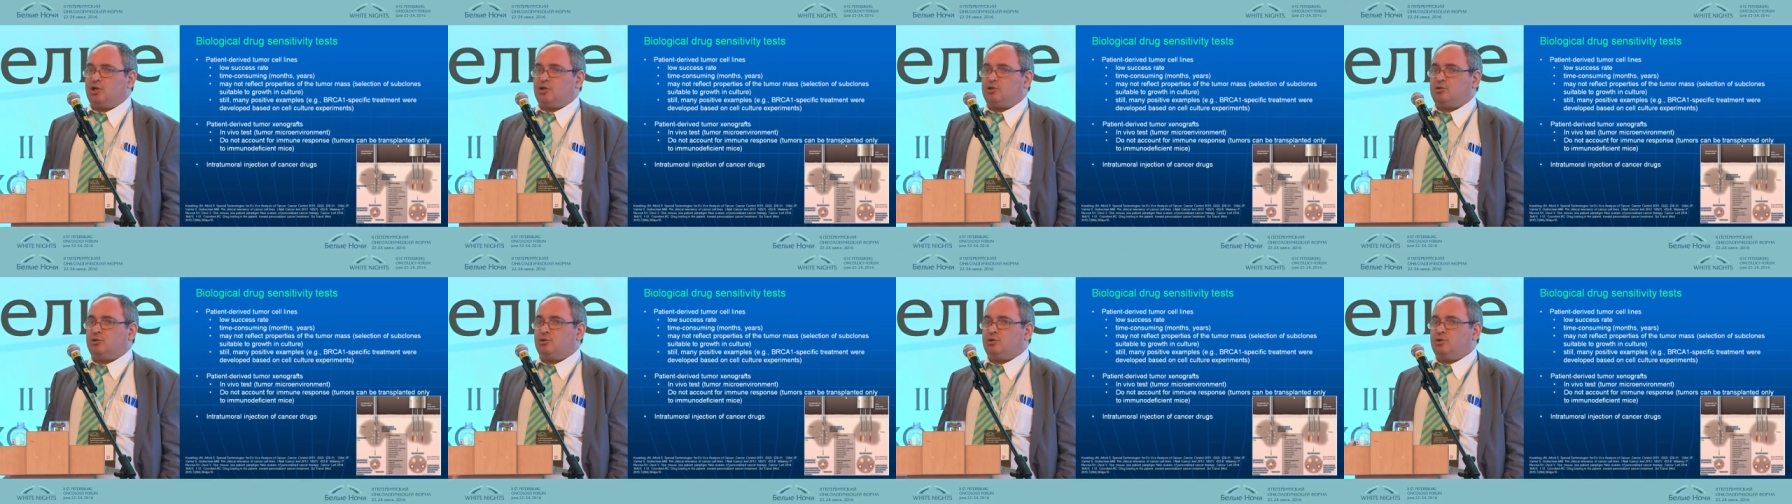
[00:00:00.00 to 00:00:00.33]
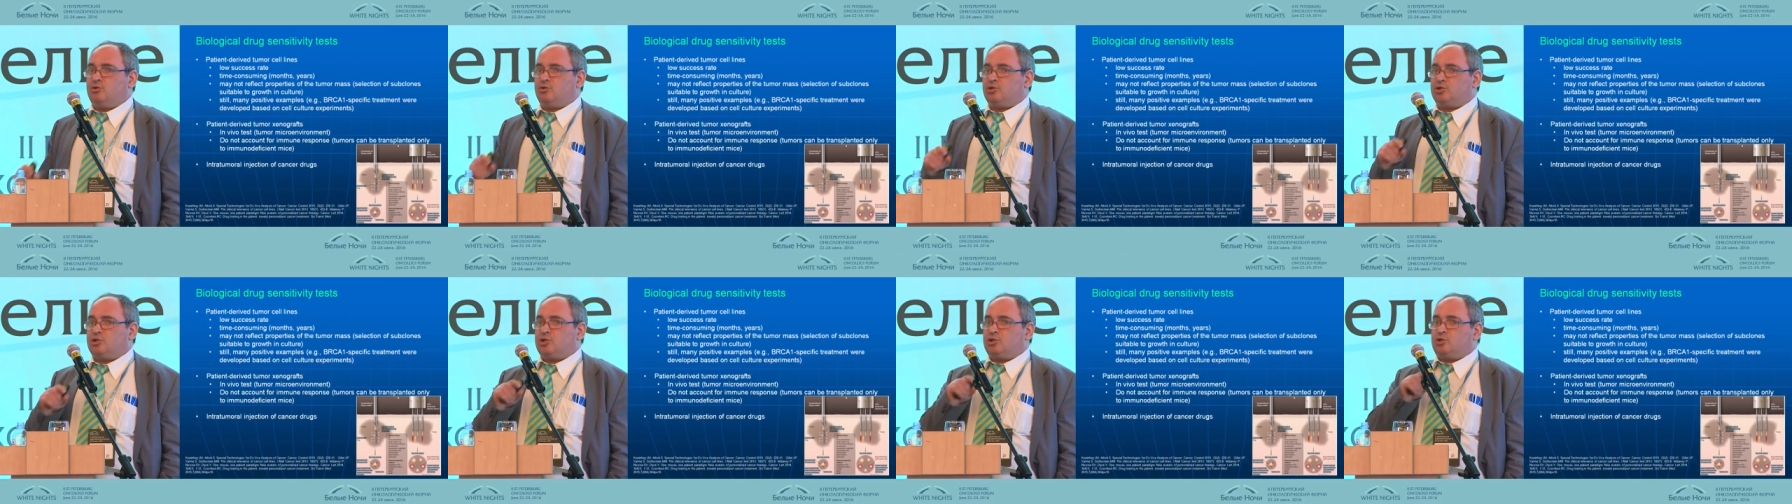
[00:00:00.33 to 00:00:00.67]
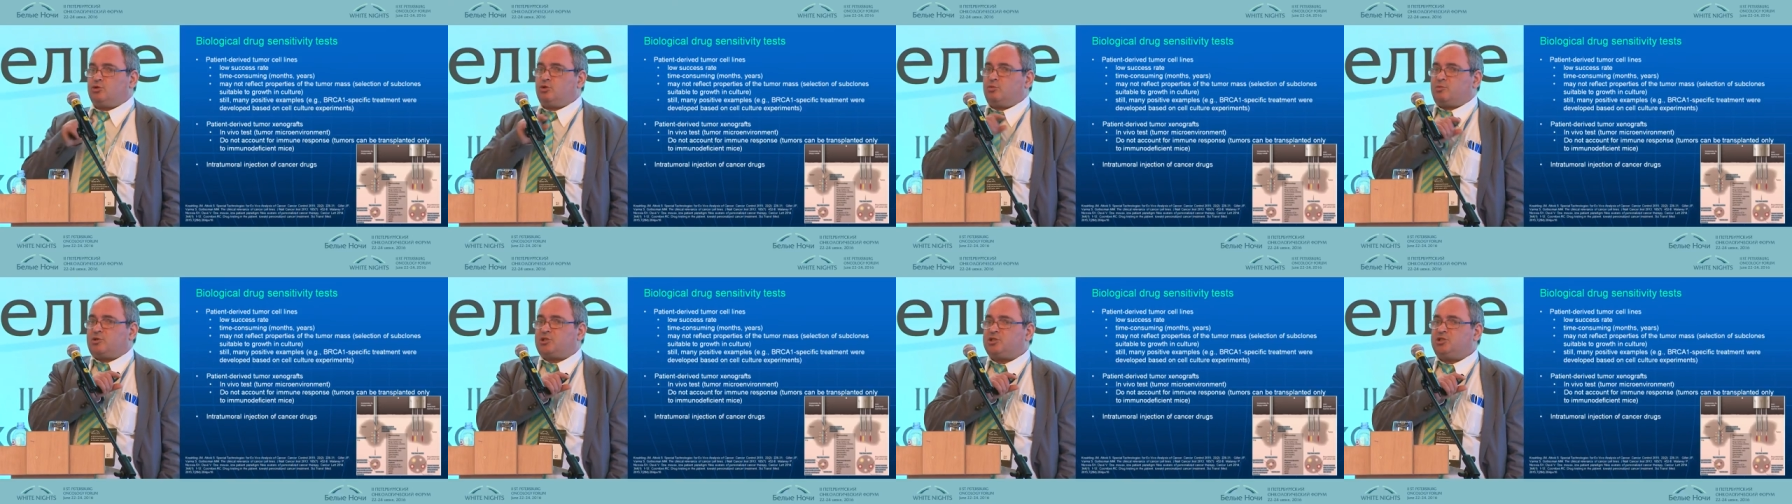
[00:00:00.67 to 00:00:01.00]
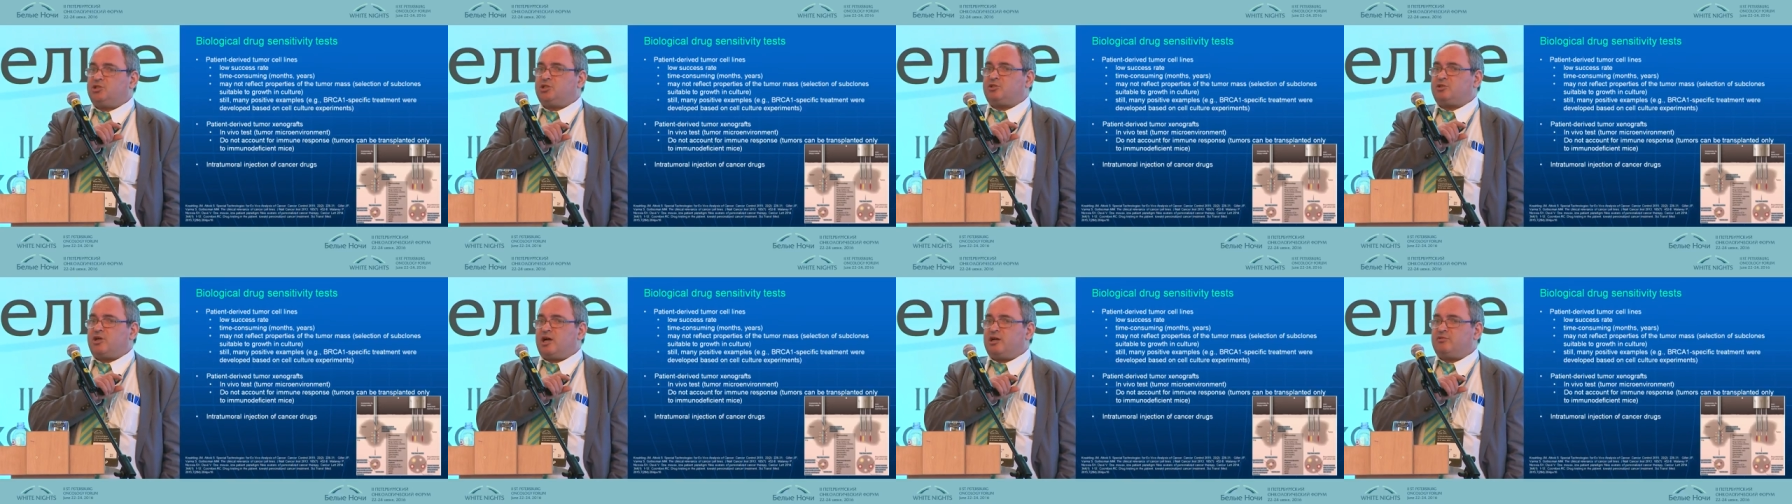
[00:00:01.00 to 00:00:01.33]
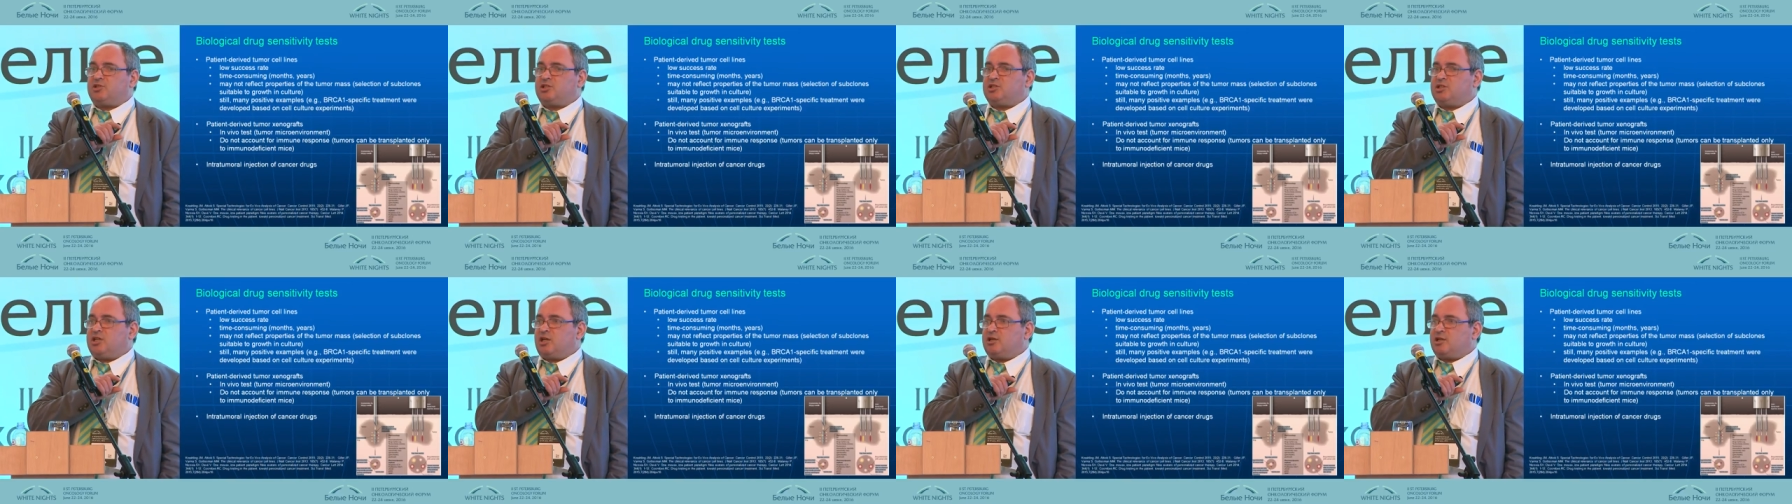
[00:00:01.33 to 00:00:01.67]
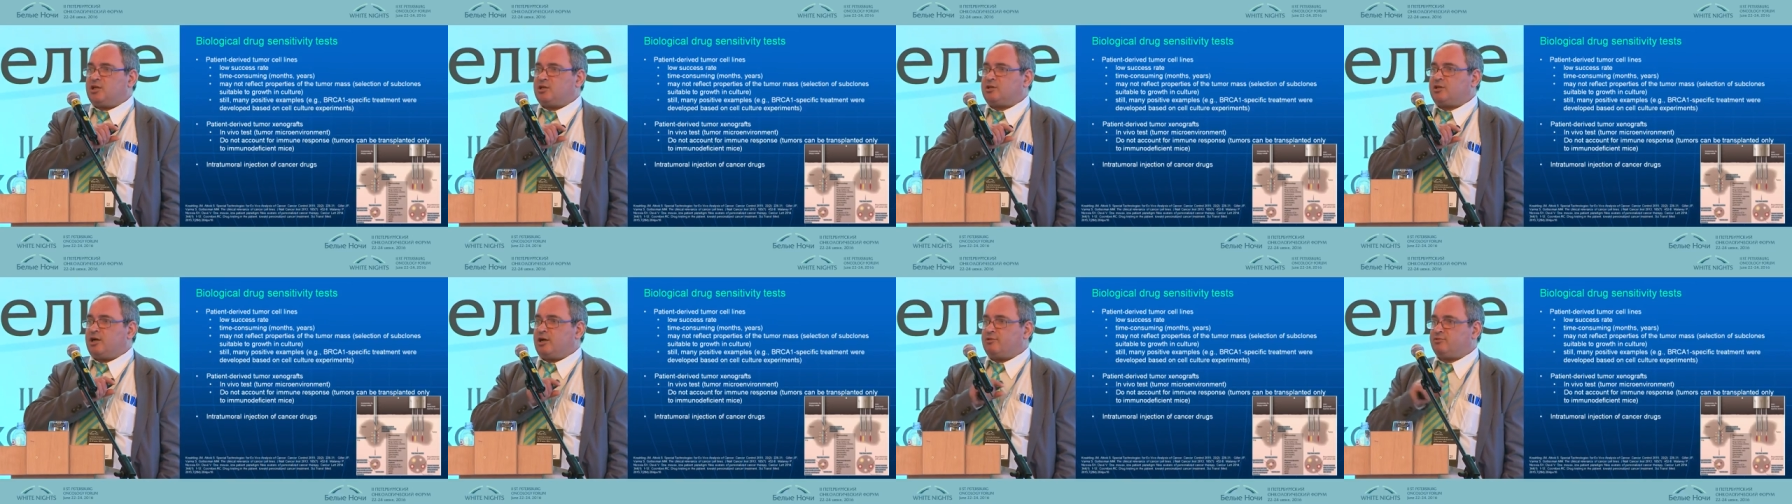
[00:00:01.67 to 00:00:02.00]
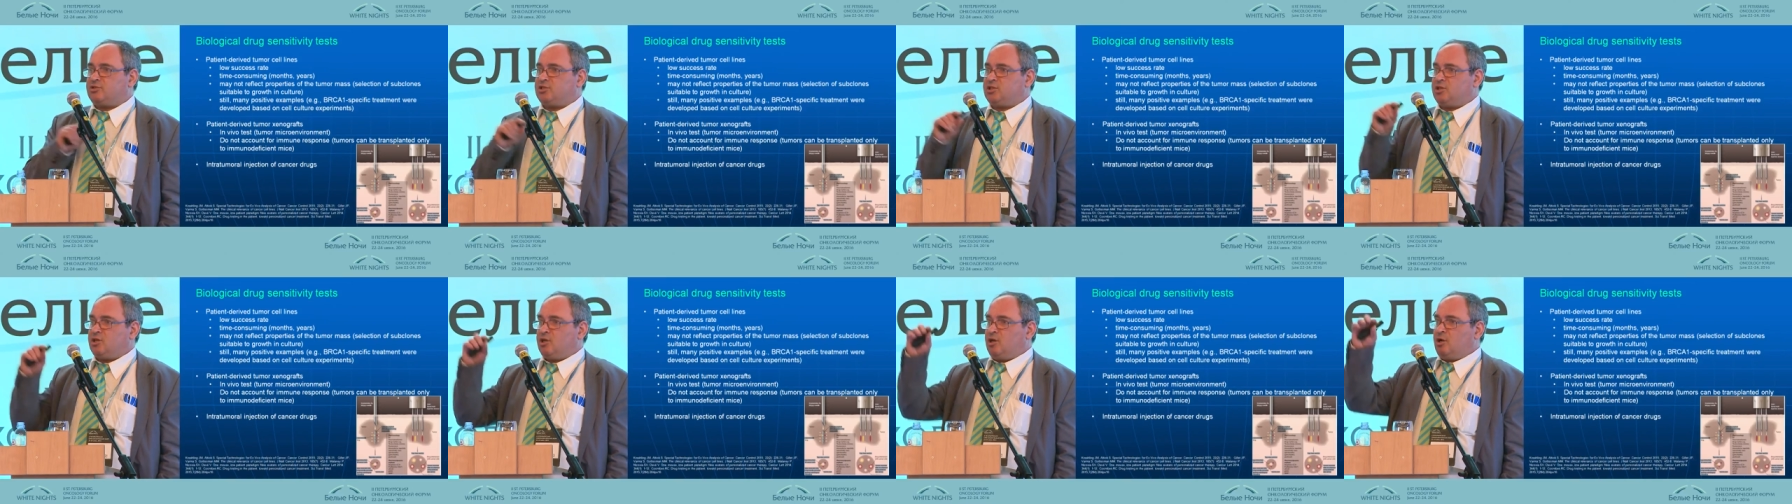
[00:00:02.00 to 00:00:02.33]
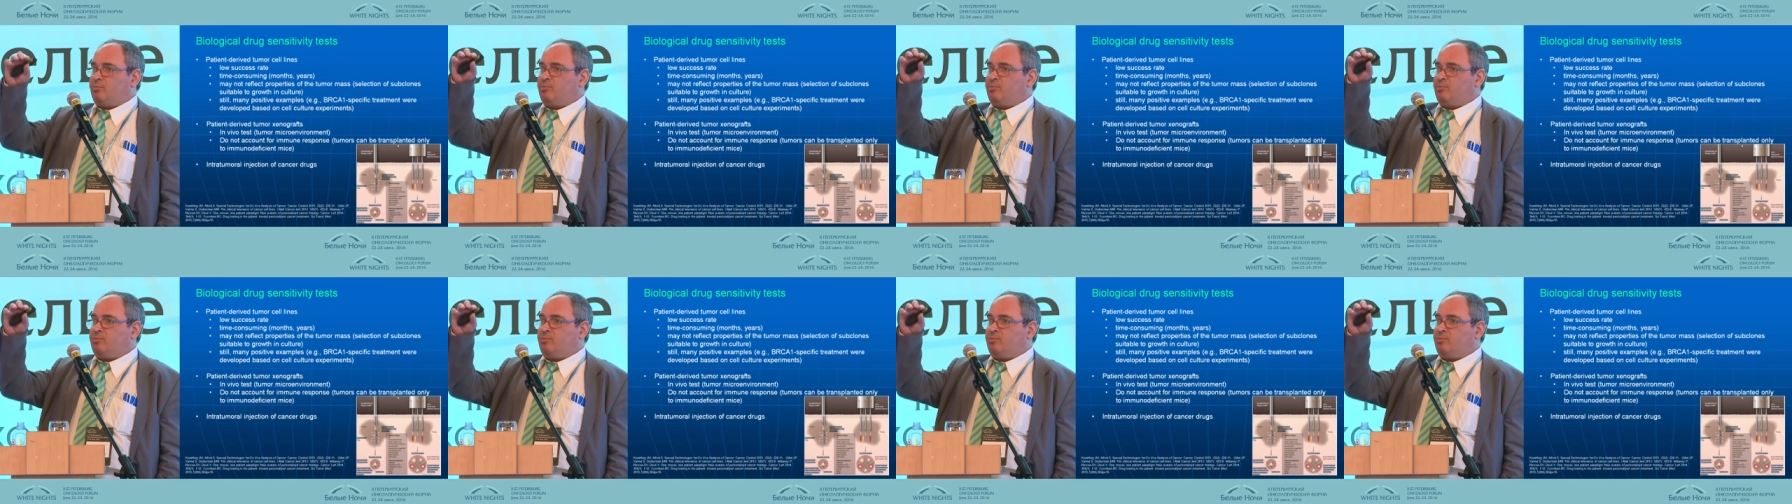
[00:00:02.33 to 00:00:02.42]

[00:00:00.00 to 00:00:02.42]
to use tumor-derived xenografts.